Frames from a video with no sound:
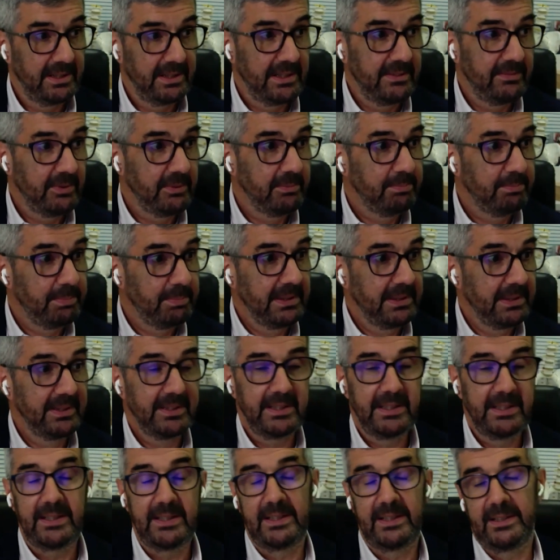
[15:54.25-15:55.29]
Even
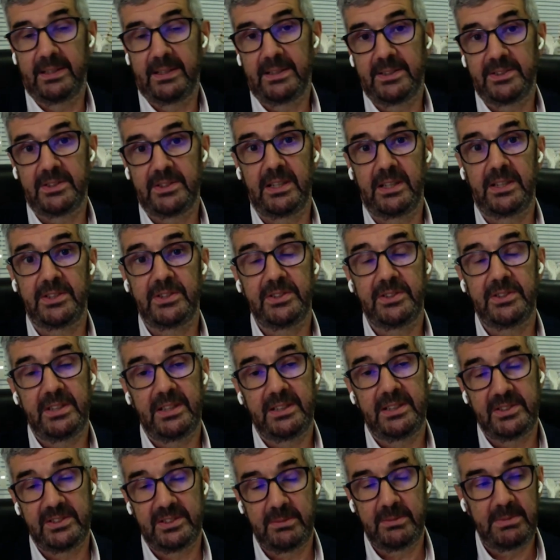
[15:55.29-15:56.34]
building isolation
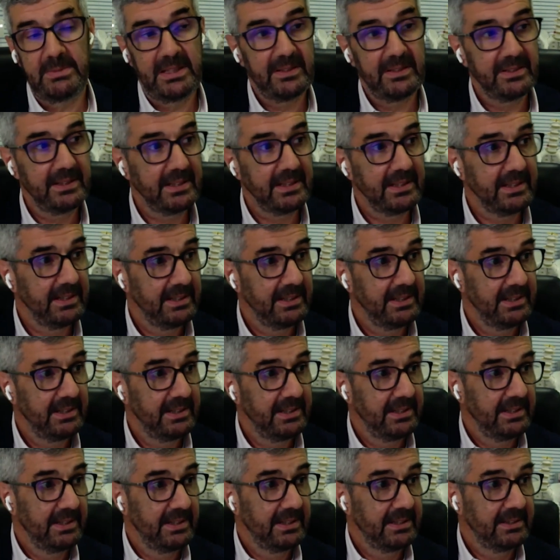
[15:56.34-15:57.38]
centers, I
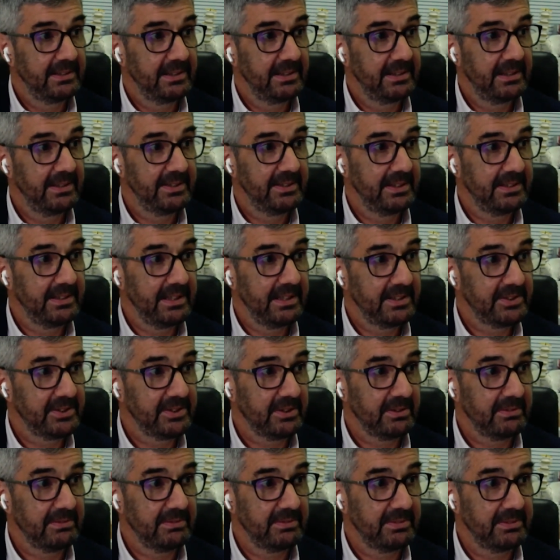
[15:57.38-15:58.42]
think
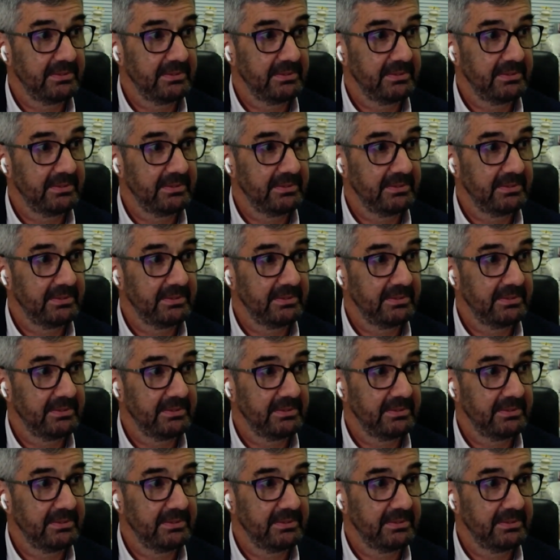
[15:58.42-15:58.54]
that's